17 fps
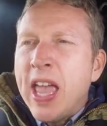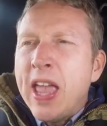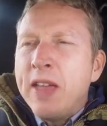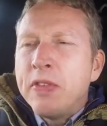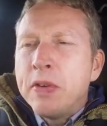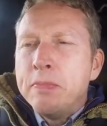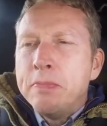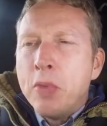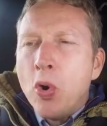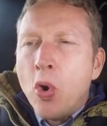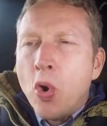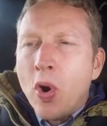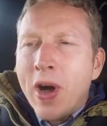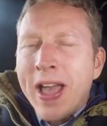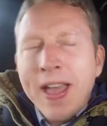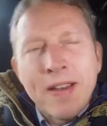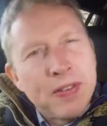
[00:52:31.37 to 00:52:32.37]
even
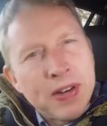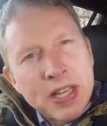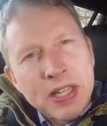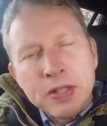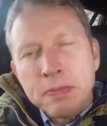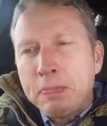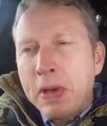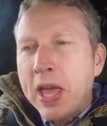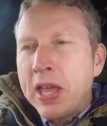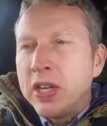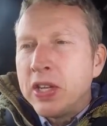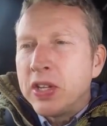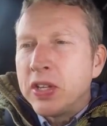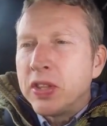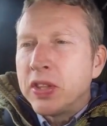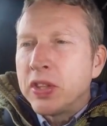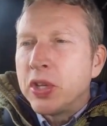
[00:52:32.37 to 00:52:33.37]
more heavily
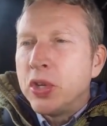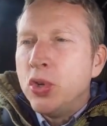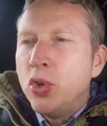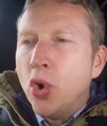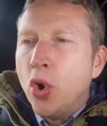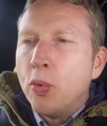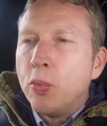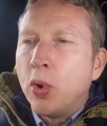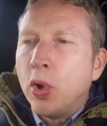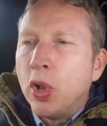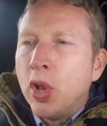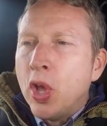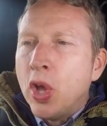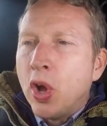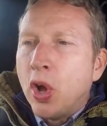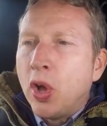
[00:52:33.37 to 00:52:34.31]
dependent than normal